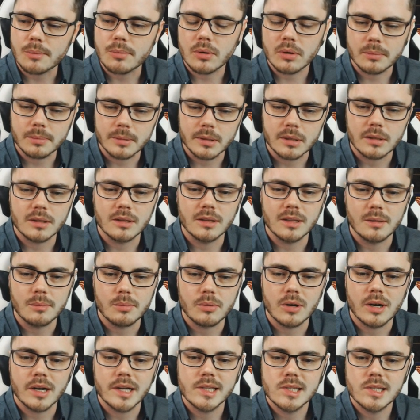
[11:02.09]
appropriately
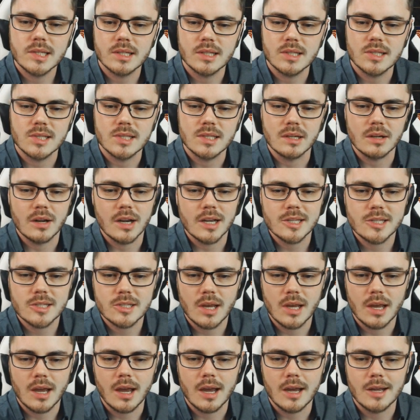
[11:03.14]
priced. This is a nice
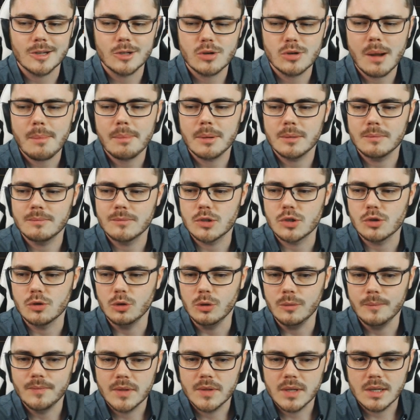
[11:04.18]
trap
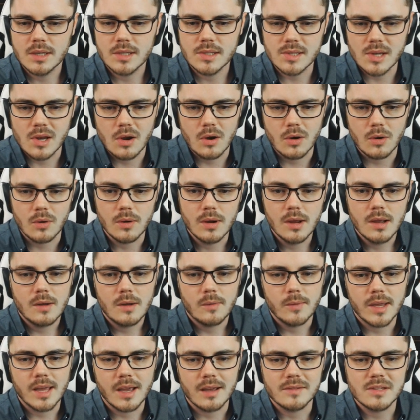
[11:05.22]
jewel. So
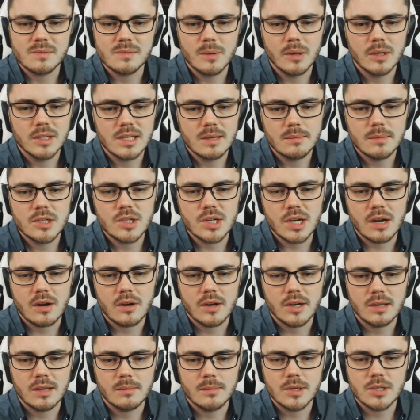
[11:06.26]
we have spell damage,
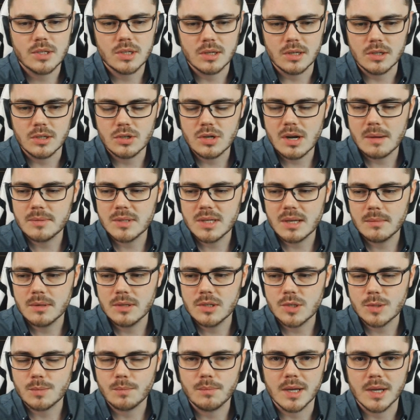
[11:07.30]
area damage, and trap
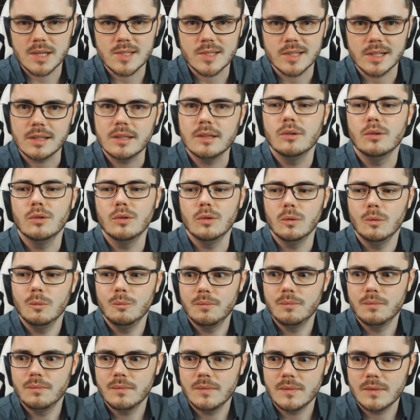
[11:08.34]
damage. Basically all
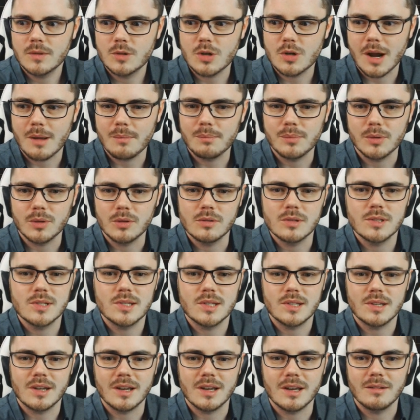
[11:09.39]
trap
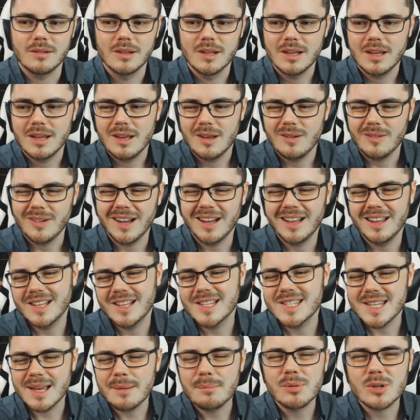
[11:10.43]
builds. Well,
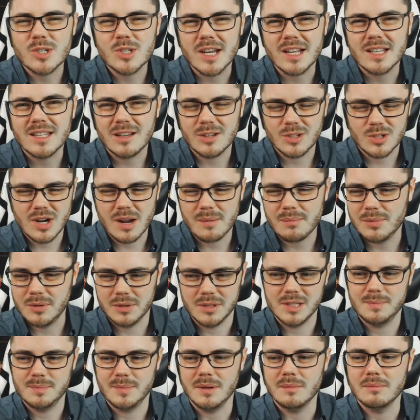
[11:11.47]
there's some projectile trap
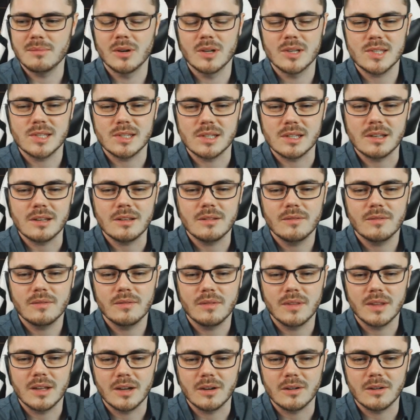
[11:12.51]
builds, but mostly
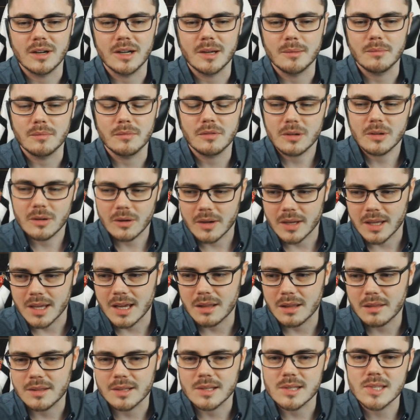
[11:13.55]
they're throwing
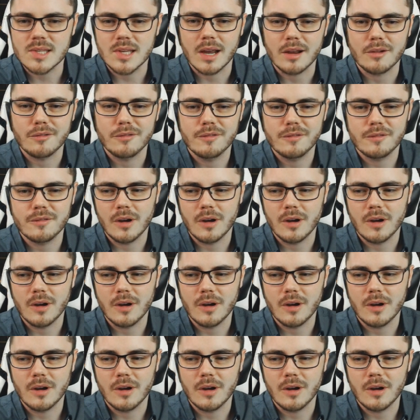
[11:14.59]
out things like